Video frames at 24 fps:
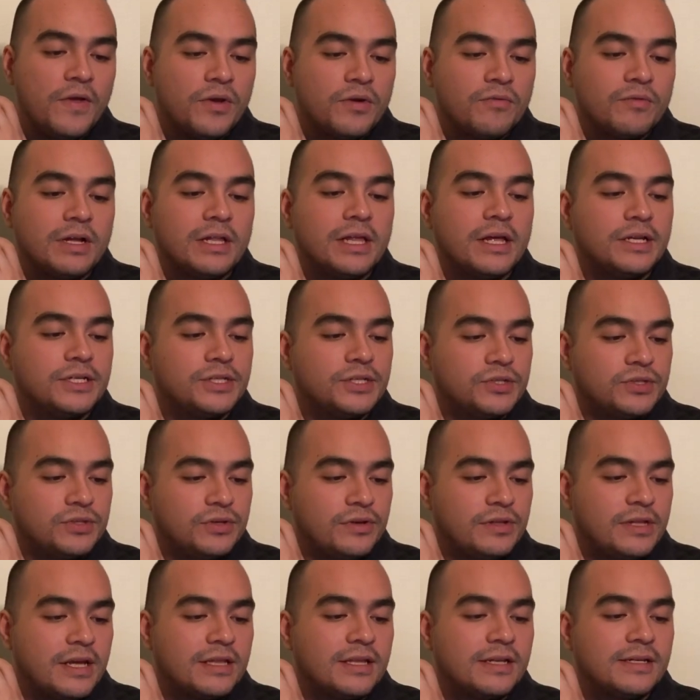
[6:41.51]
While it is
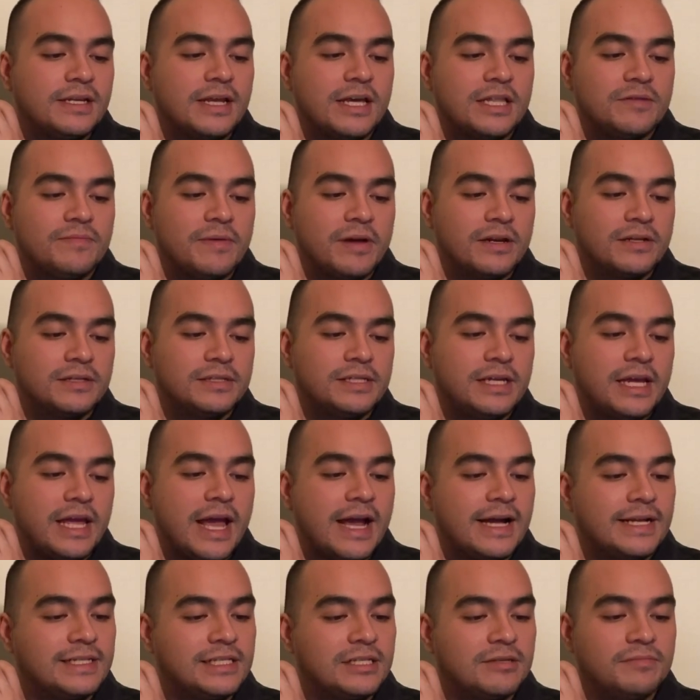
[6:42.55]
true that the death penalty
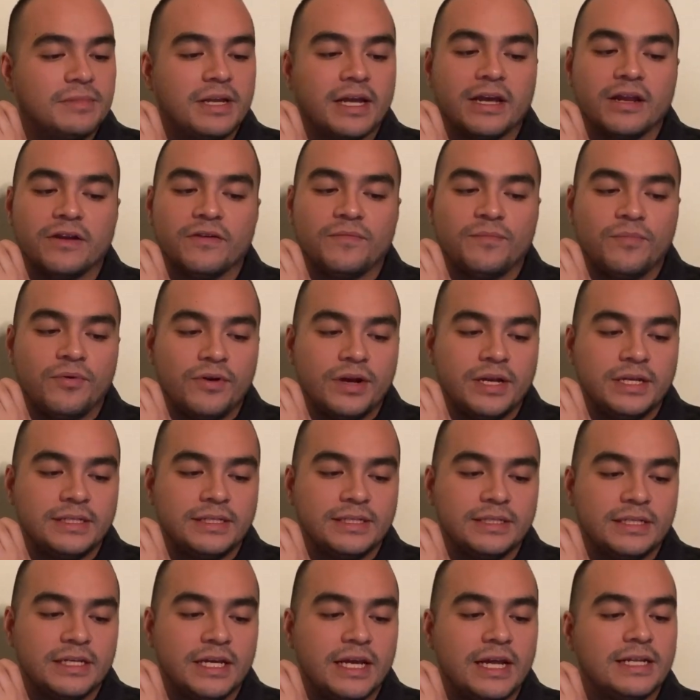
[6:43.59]
has some negative
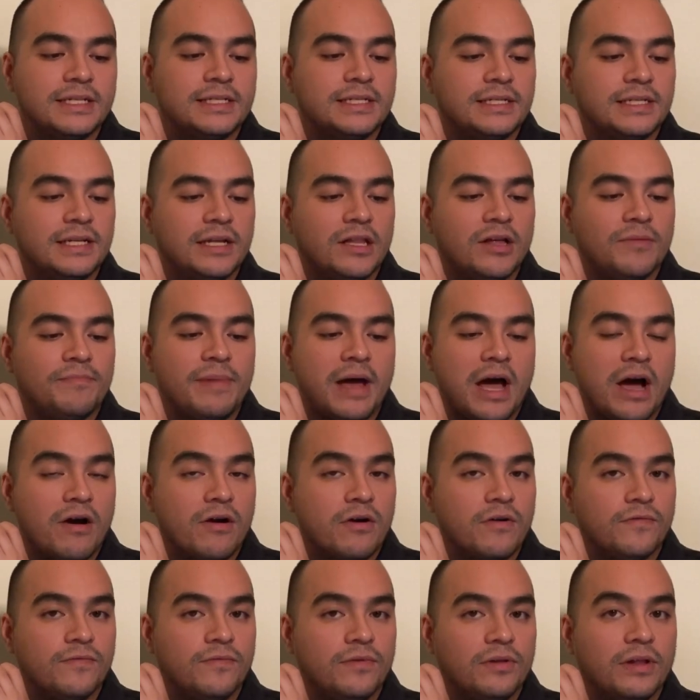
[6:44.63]
points, it is still a
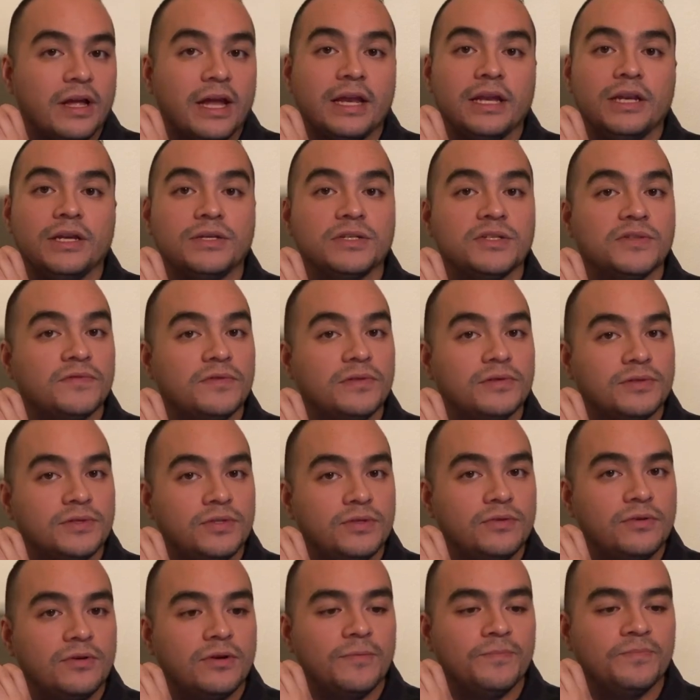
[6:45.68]
powerful and useful
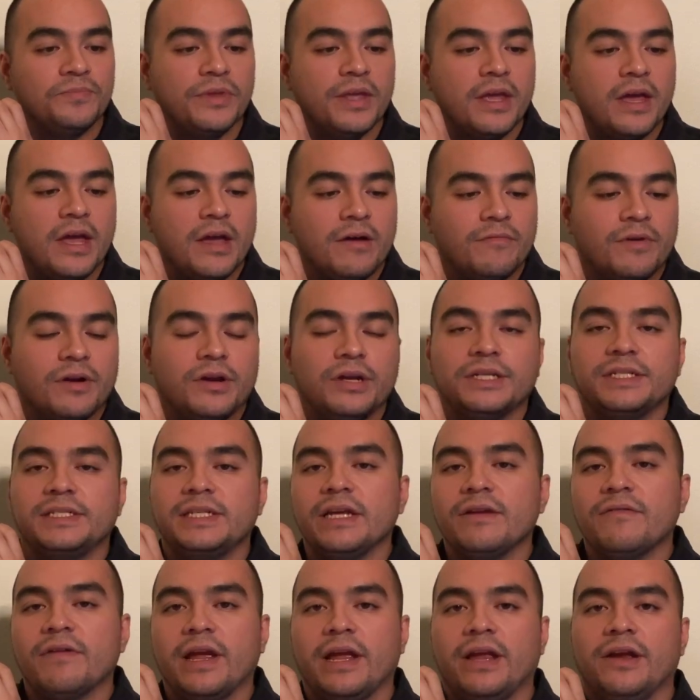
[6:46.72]
tool. What you're
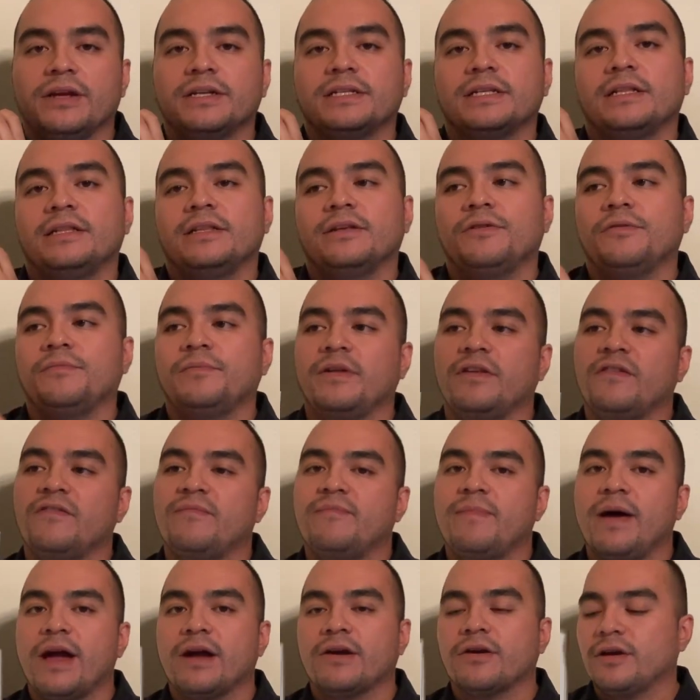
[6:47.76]
seeing right here is a little bit
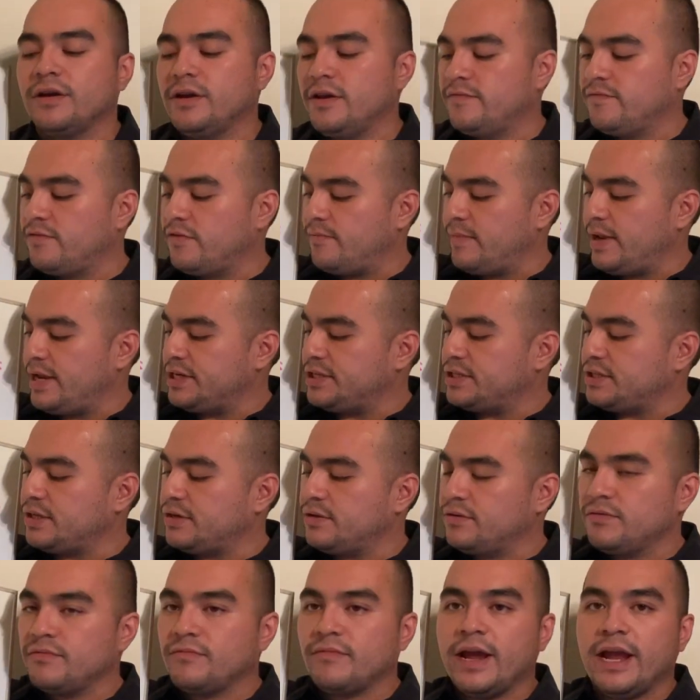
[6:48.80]
of background
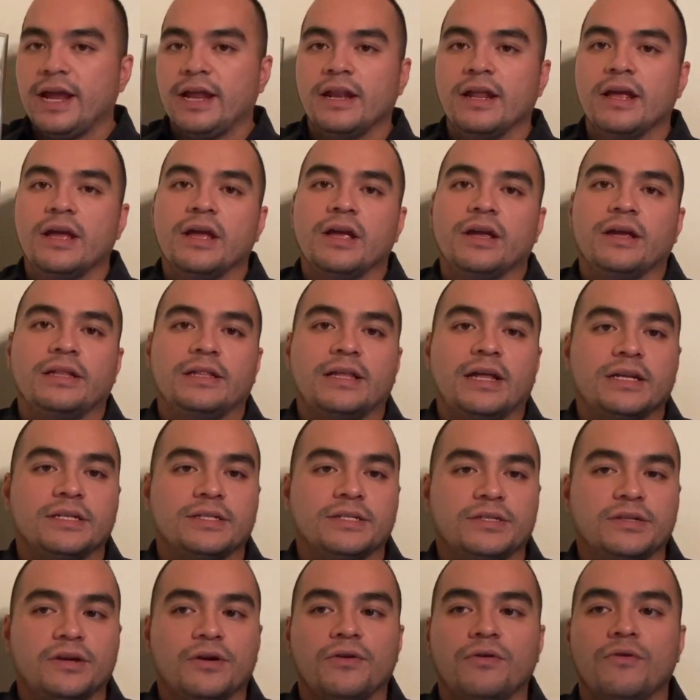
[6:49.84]
information, right? You let
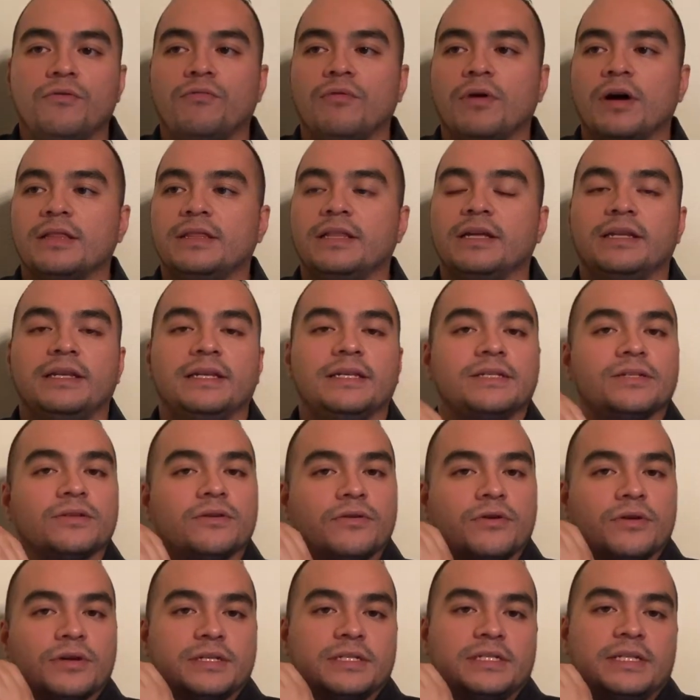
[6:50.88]
us know what the
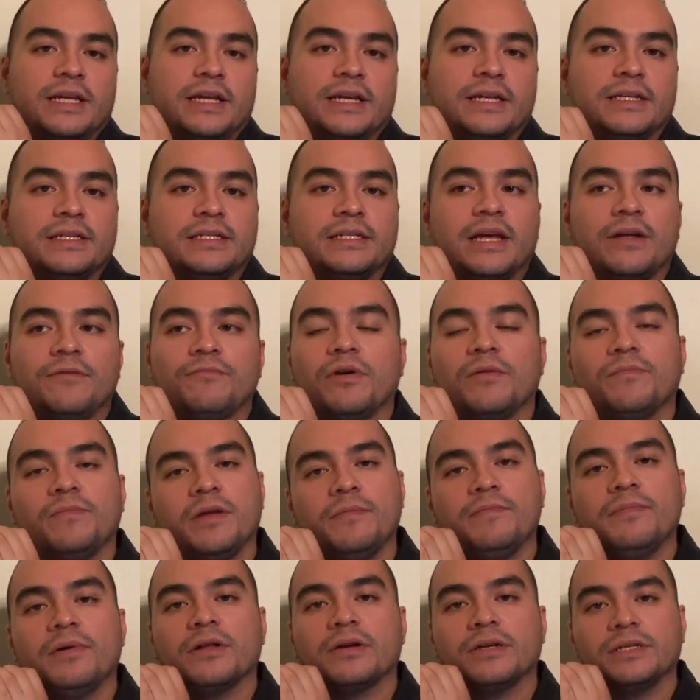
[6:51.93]
discourse is and what
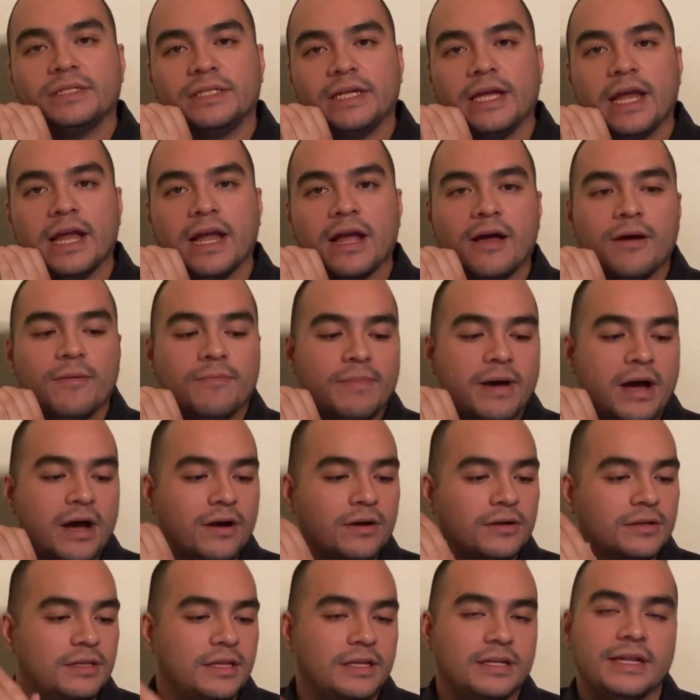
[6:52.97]
people are saying
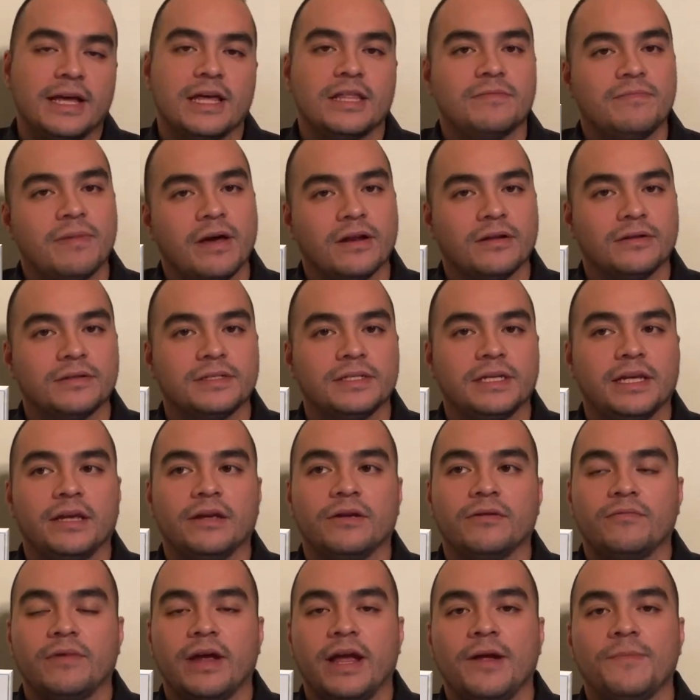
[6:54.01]
about the death penalty,
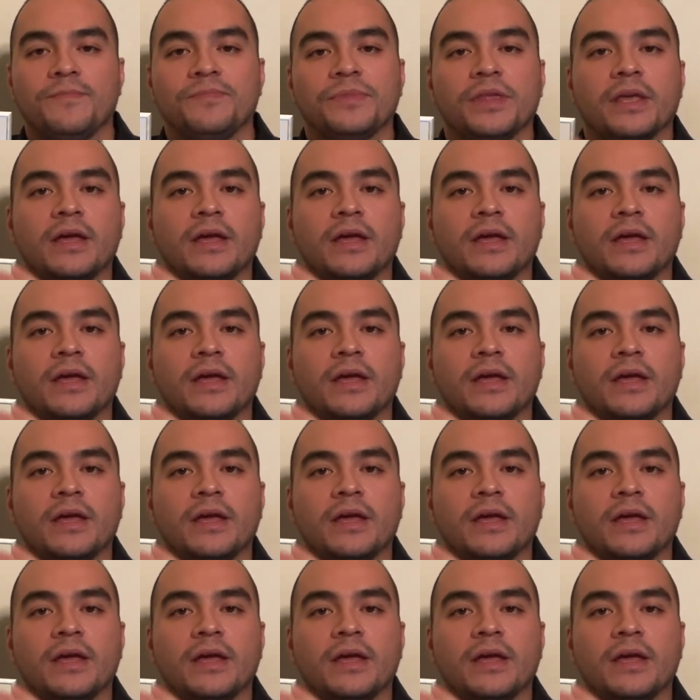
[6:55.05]
right?